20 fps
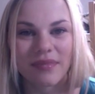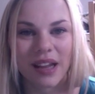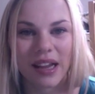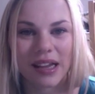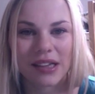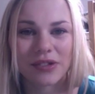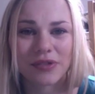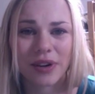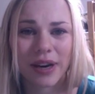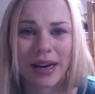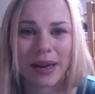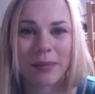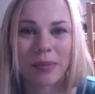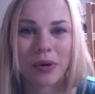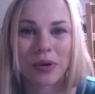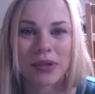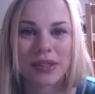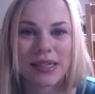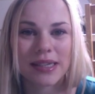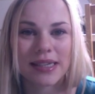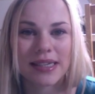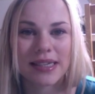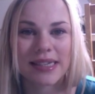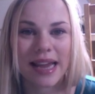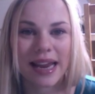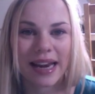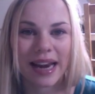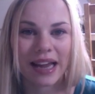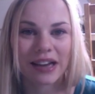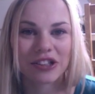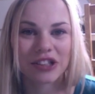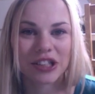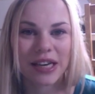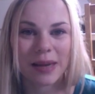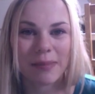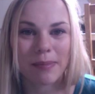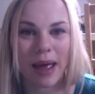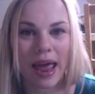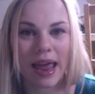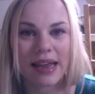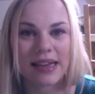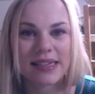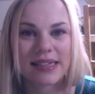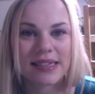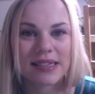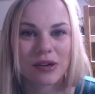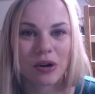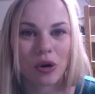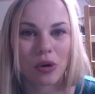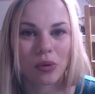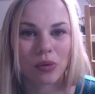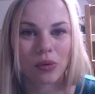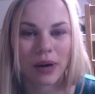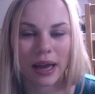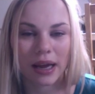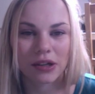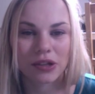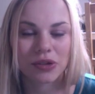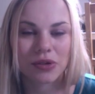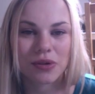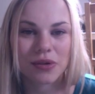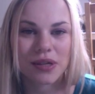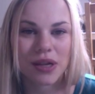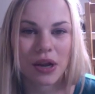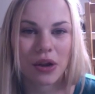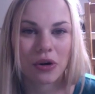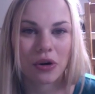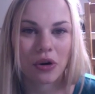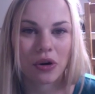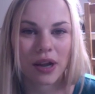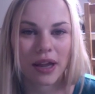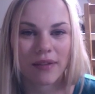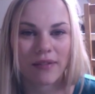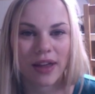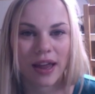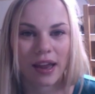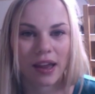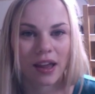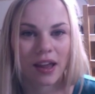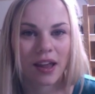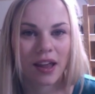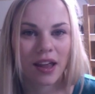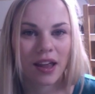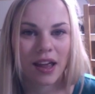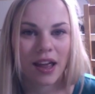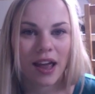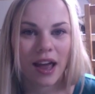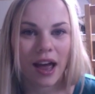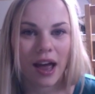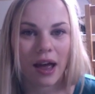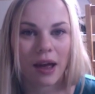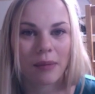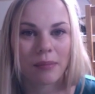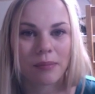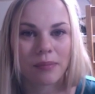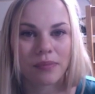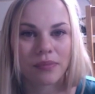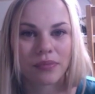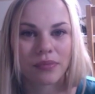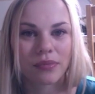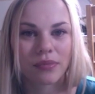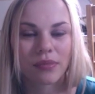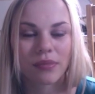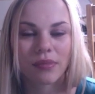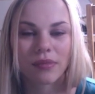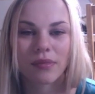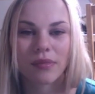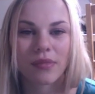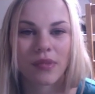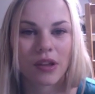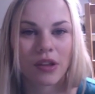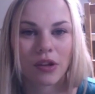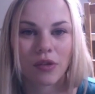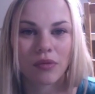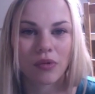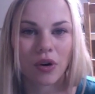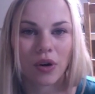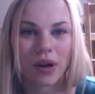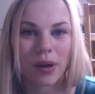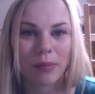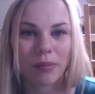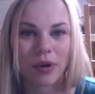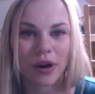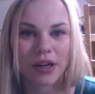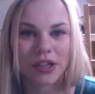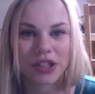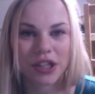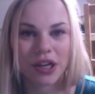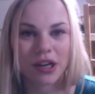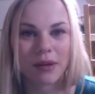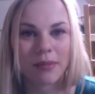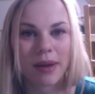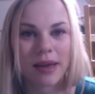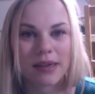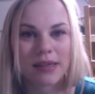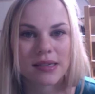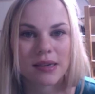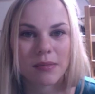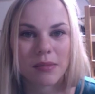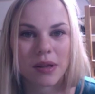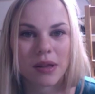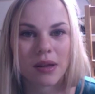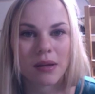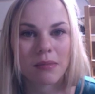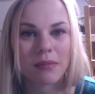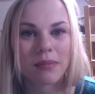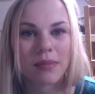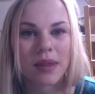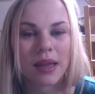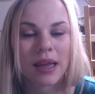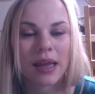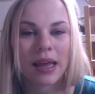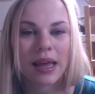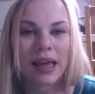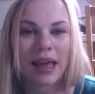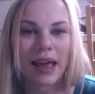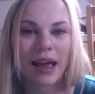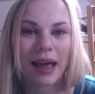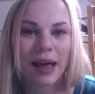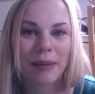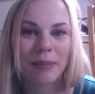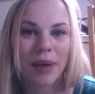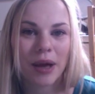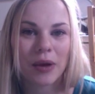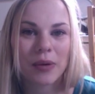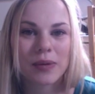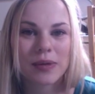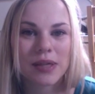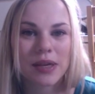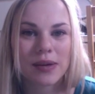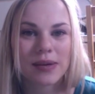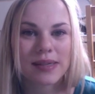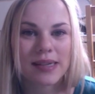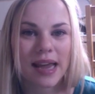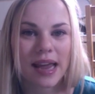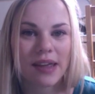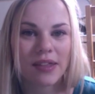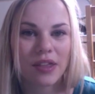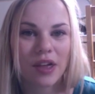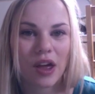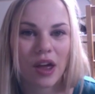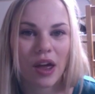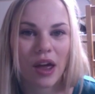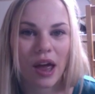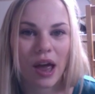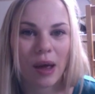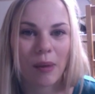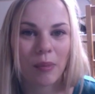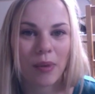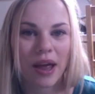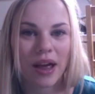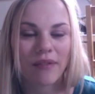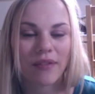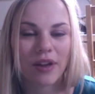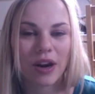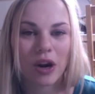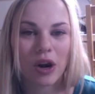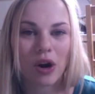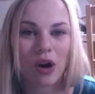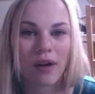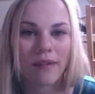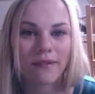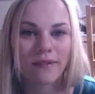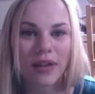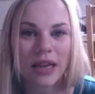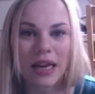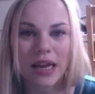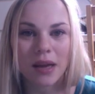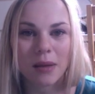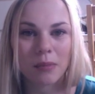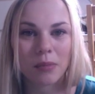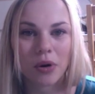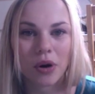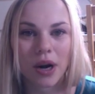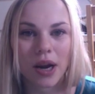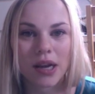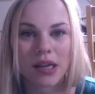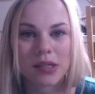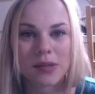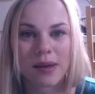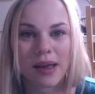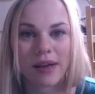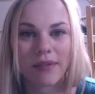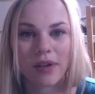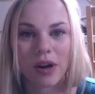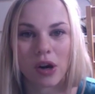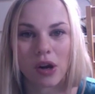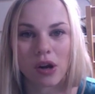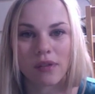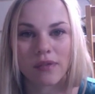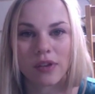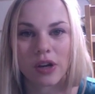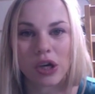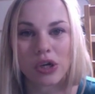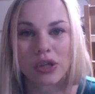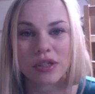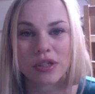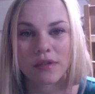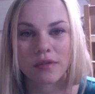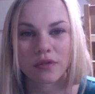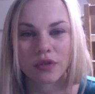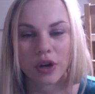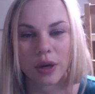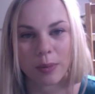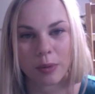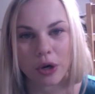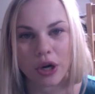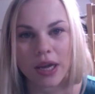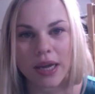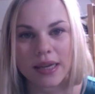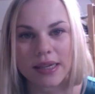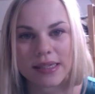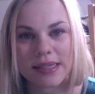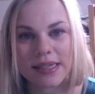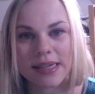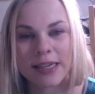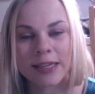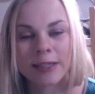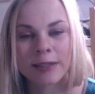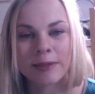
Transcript: It's really important to say naturally based, not all natural, so you're not giving the wrong impression about some of them. I also say that we have a lot of vegan products, we have a lot of gluten-free products.